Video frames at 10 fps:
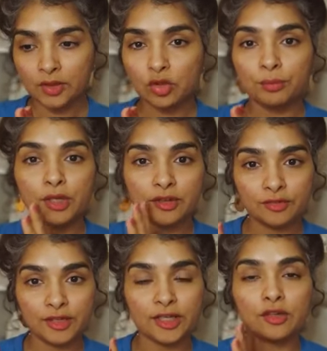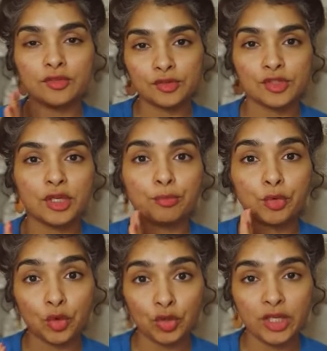Don't be afraid of using
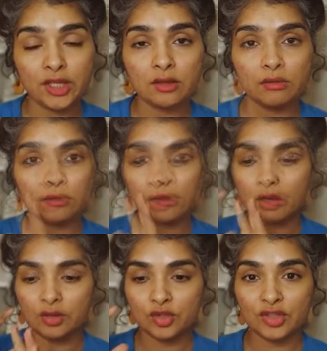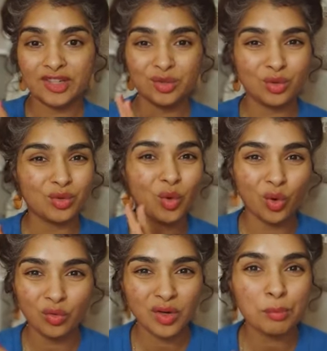protein uh, so that you don't
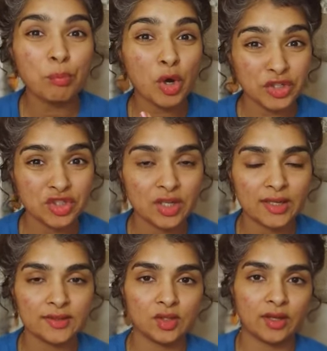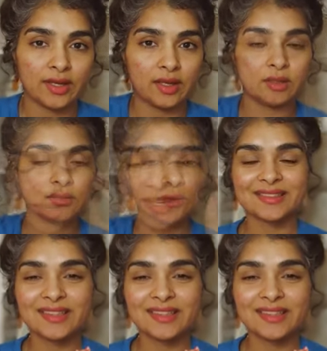over moisturize your hair.